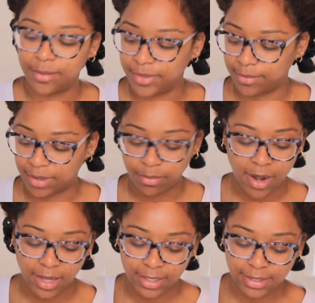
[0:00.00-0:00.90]
up in my
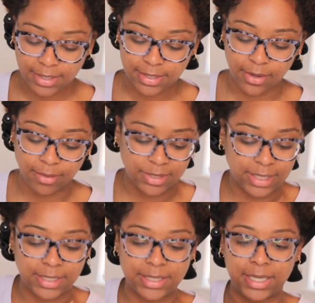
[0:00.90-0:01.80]
products, so I'm just
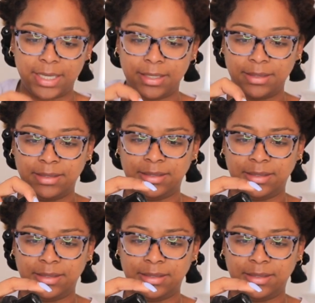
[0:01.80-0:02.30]
gonna take,